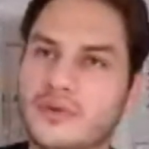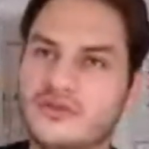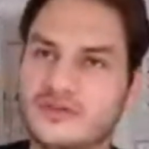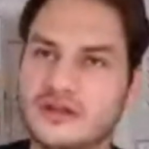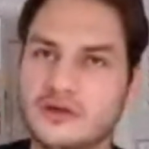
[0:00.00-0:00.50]

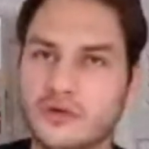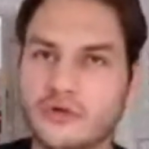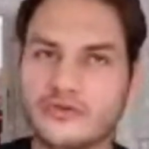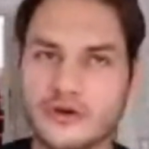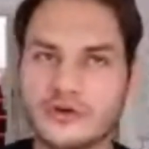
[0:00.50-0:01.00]
basically
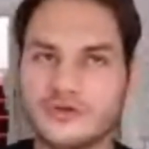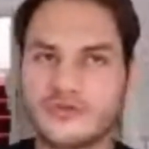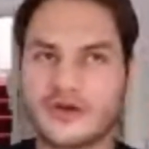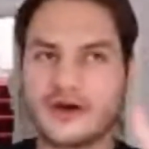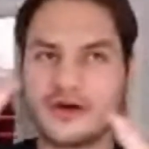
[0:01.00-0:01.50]
all
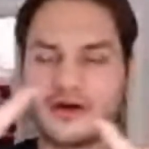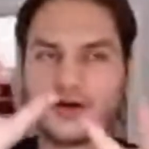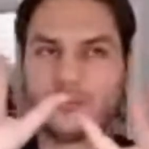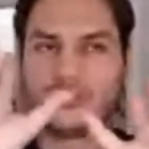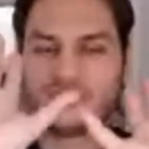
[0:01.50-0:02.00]
tokens
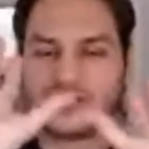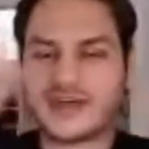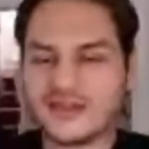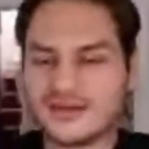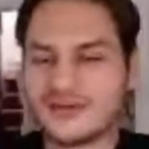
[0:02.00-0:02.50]
are put
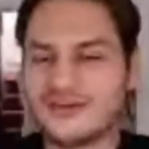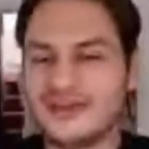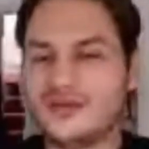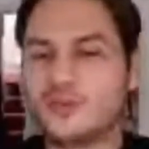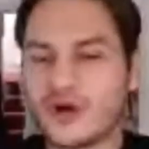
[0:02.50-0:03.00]

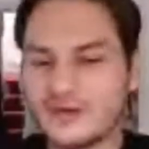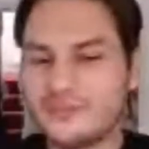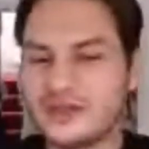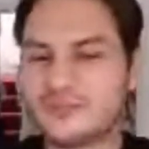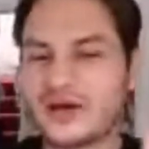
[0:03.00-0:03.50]
together in
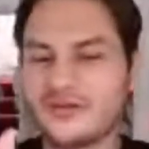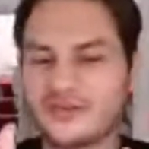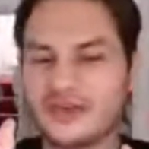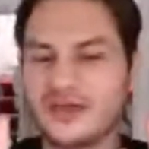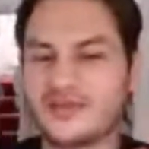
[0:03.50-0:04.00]
one big
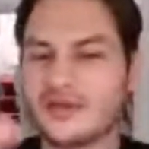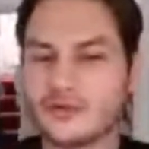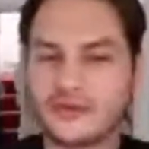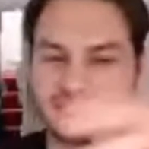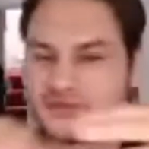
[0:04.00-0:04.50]
basket, and they
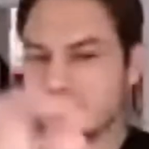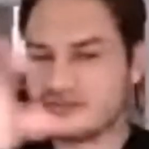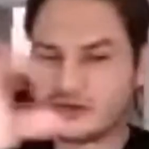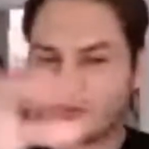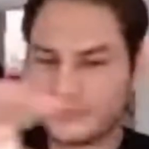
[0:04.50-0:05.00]
all have
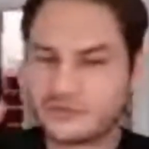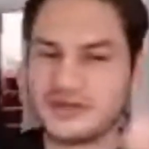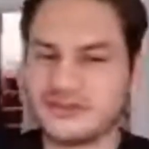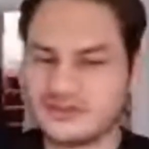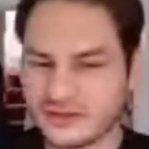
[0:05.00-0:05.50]
ratios
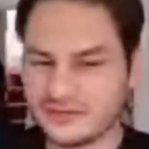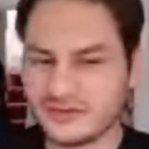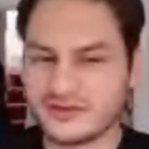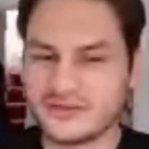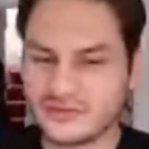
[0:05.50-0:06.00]
between each
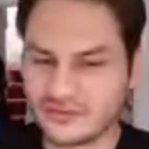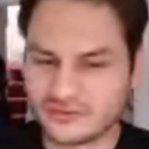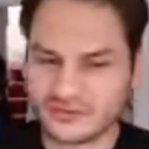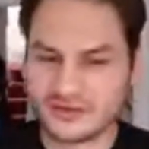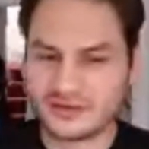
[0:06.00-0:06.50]
other, and this
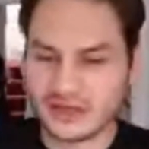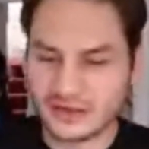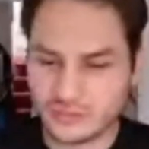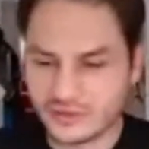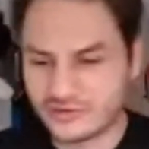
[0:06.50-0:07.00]
is
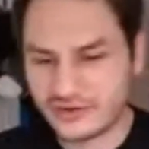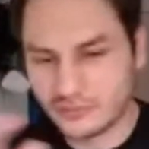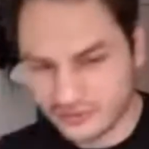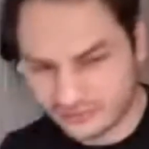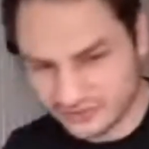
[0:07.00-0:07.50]
incrementally
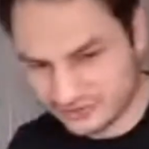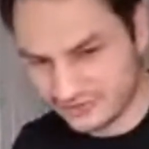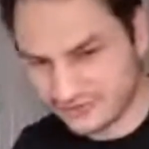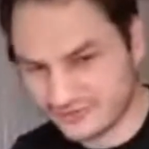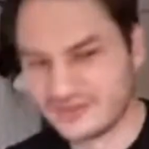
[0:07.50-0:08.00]
more
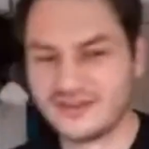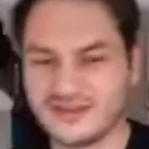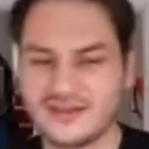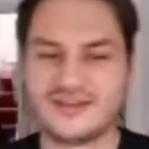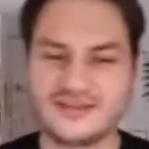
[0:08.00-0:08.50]
efficient
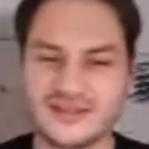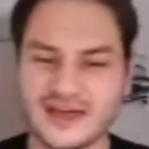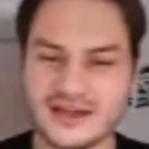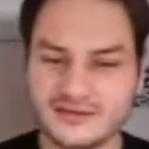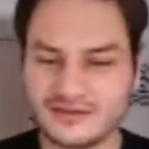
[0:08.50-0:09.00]

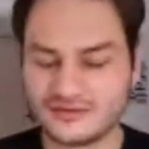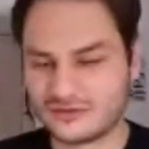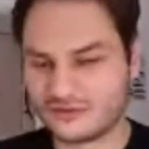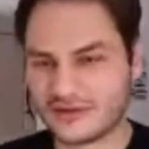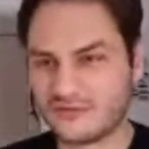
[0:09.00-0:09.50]
than
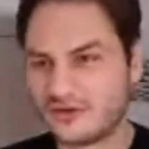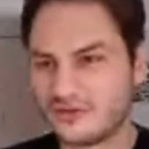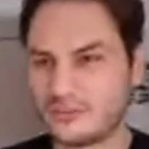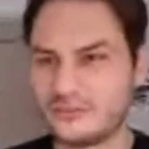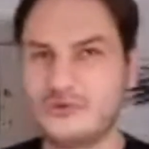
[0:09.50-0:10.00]
just
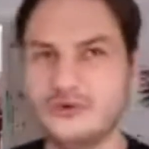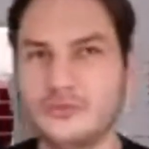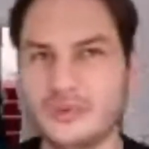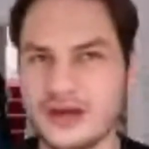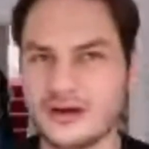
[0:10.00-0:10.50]
having
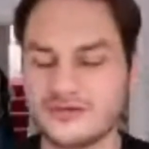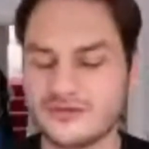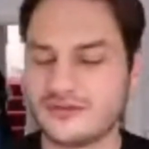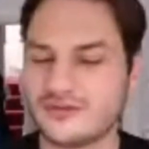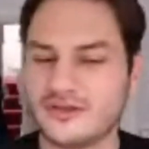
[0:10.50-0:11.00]
dual
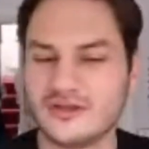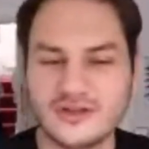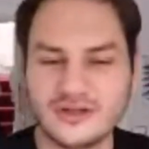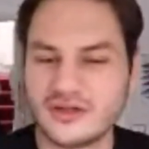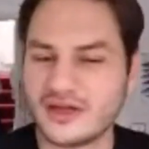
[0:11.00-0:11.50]
pairs.
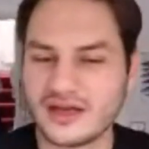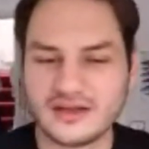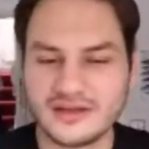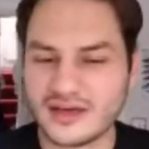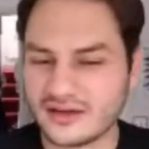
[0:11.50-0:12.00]

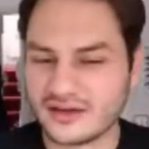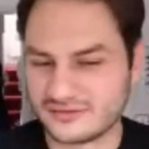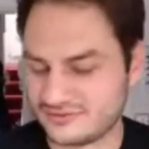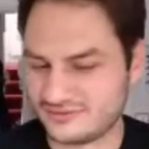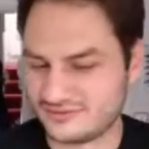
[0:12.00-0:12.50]
Yeah.